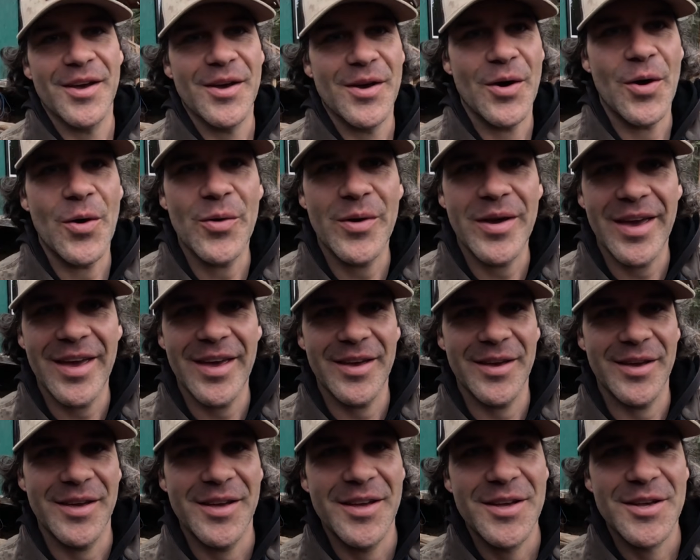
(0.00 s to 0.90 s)
Okay,
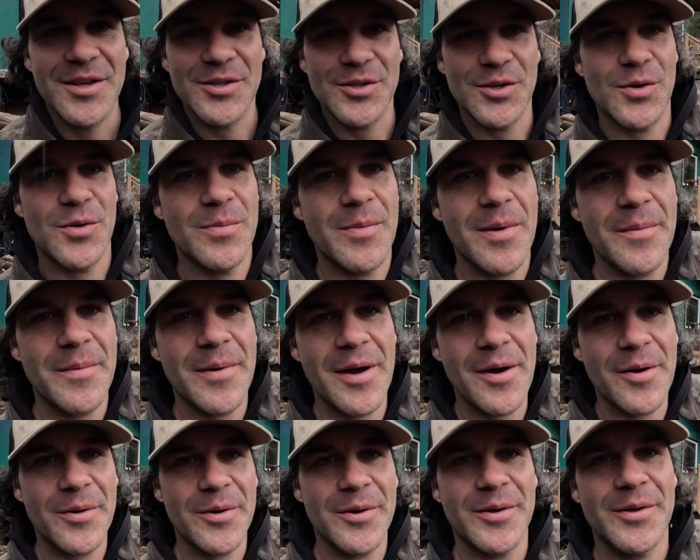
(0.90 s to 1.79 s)
so remember how
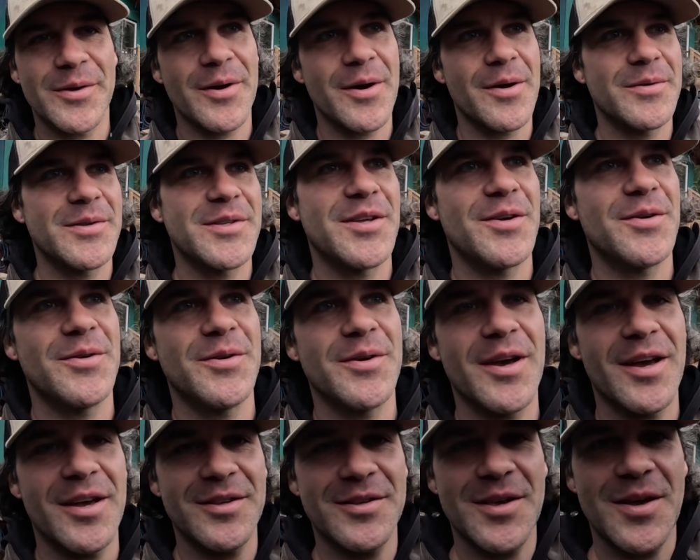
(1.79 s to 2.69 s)
earlier I was telling you
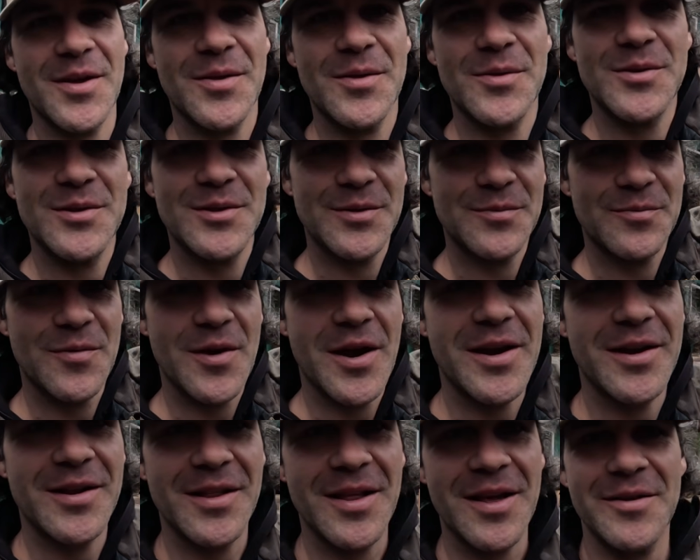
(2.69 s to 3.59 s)
guys how those
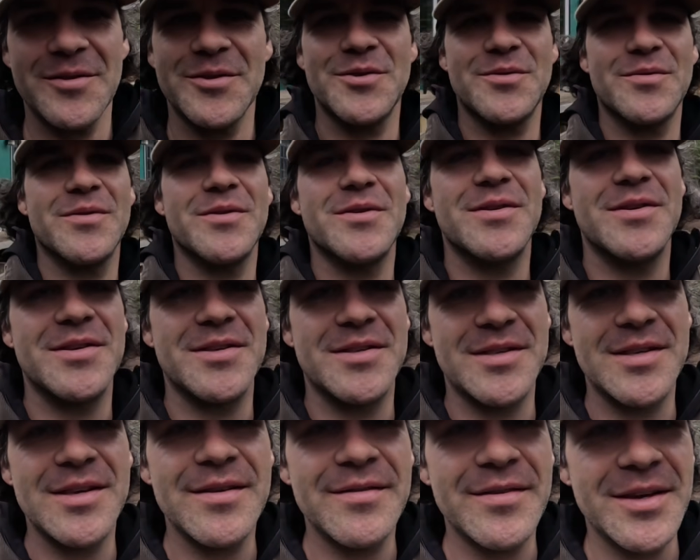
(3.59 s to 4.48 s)
rain clouds are really
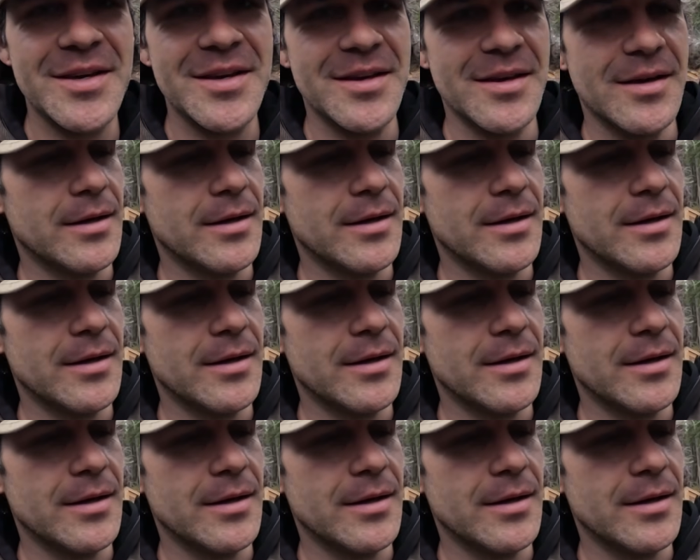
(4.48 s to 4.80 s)
deceiving?